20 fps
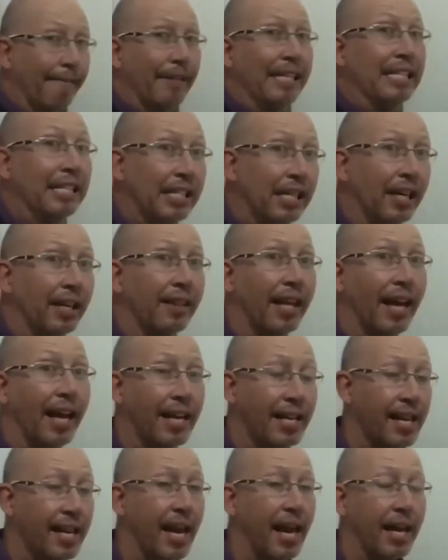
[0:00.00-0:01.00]
done that
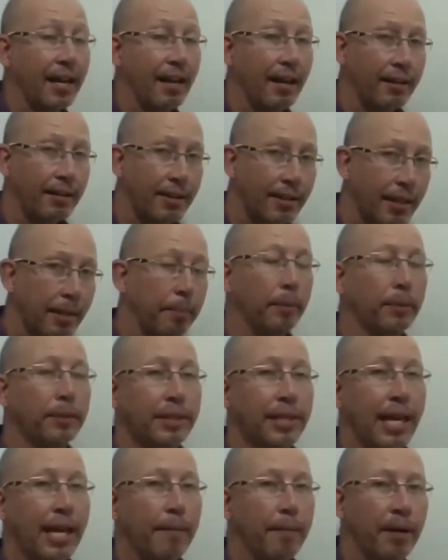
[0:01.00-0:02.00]
yet. A simple
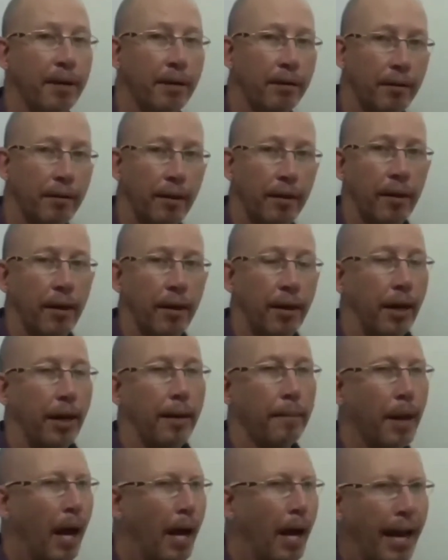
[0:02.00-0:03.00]
statement,
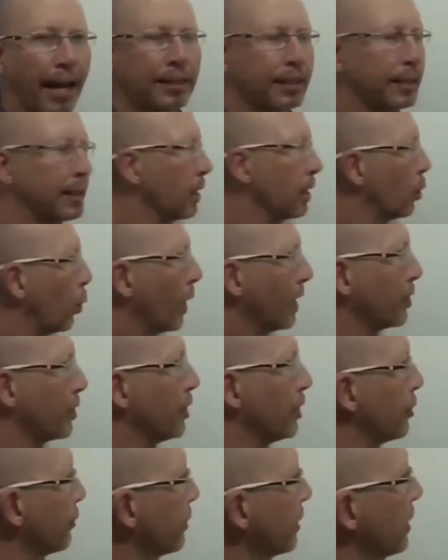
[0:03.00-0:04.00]
not asking a question
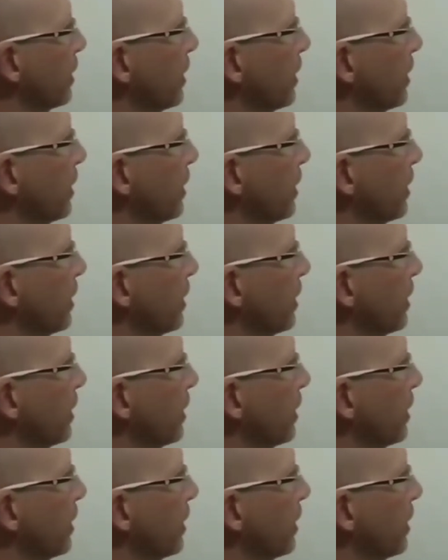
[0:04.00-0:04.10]
or anything.